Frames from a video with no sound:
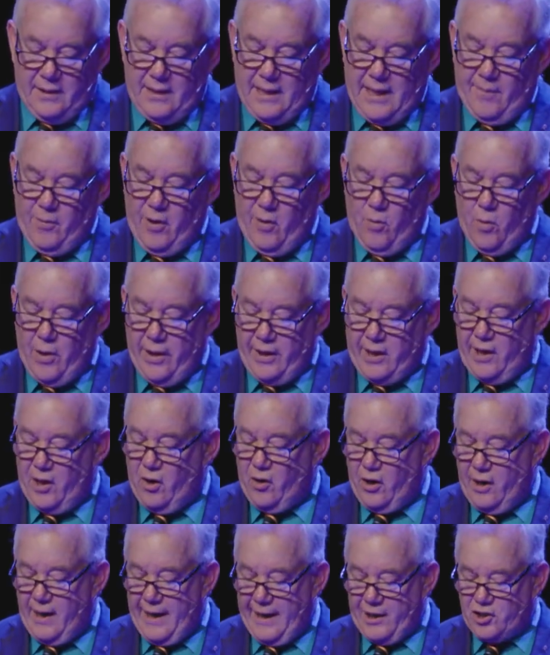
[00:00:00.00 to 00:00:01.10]
And we're working on
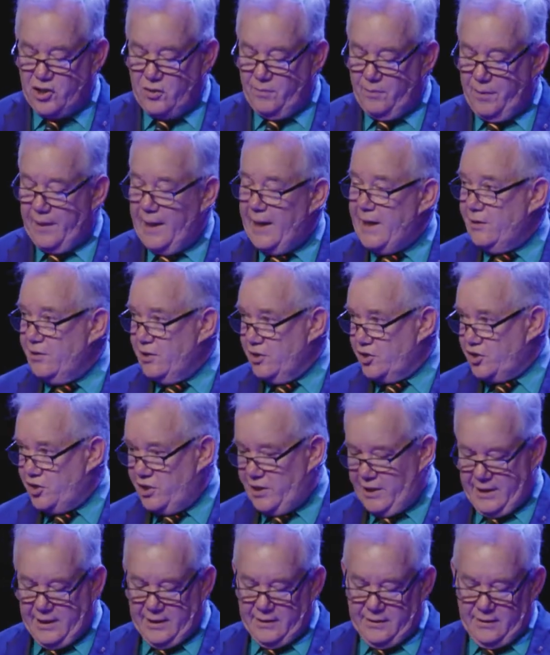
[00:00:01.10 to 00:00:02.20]
an action plan this
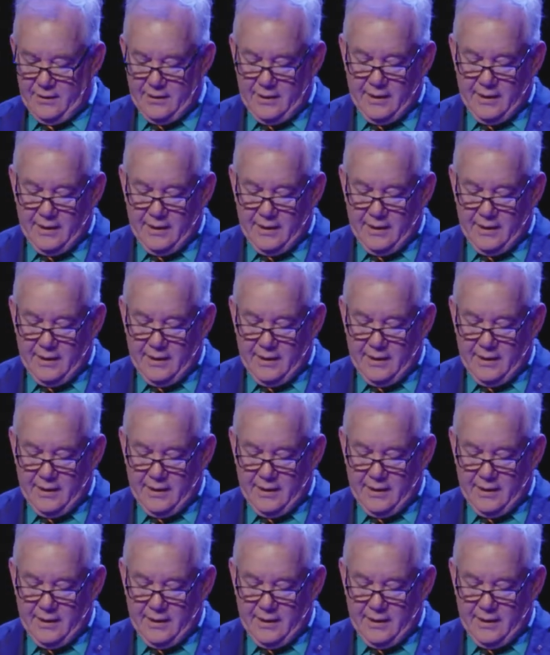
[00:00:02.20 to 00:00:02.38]
year.